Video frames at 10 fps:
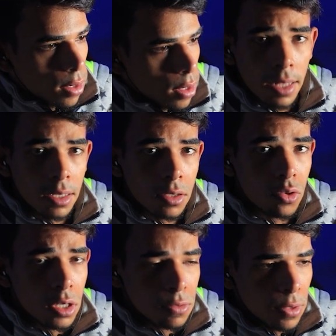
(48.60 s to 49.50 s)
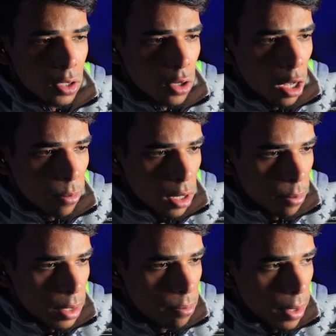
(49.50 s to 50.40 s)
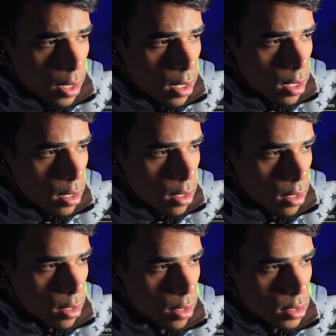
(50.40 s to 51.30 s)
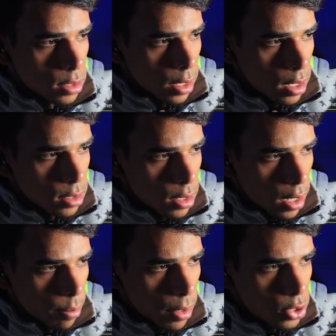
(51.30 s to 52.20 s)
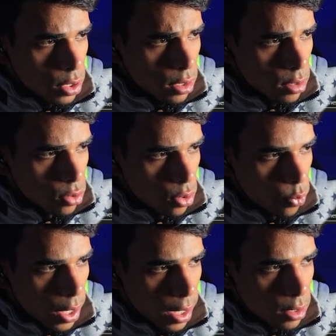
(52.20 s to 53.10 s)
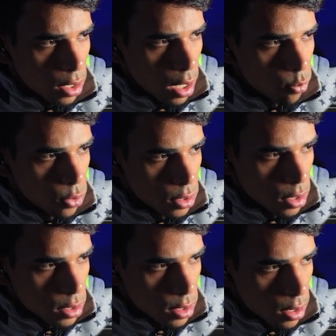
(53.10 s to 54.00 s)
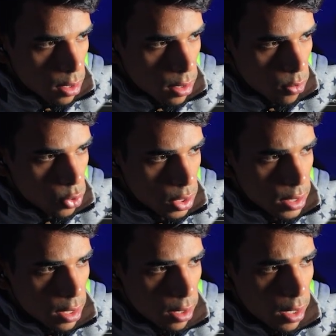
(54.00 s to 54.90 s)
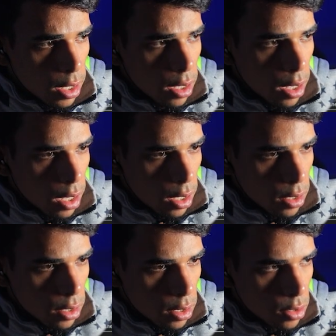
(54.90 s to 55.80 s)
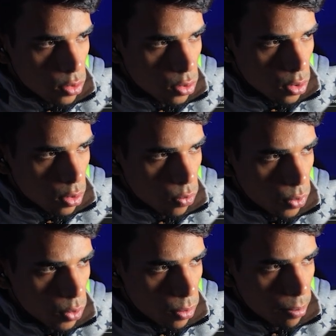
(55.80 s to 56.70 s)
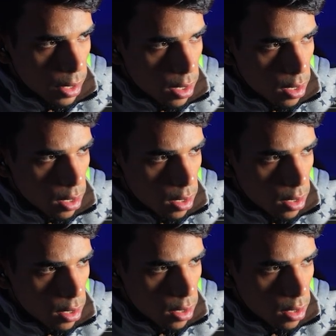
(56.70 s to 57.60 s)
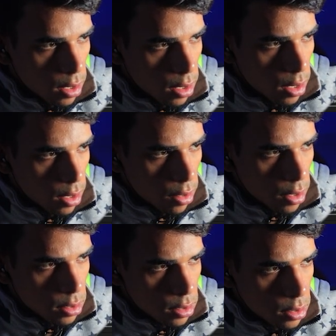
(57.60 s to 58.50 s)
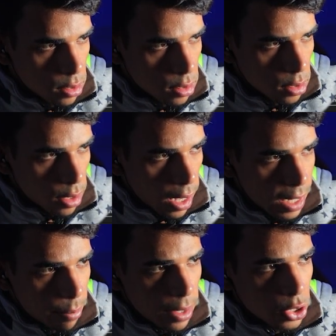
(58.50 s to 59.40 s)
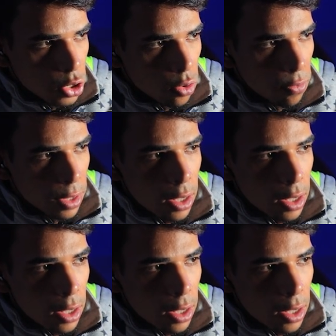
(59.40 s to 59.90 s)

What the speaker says: And in today's video I'm gonna be making this next animation. So we ended up with this clicking here, so we will make this animation of the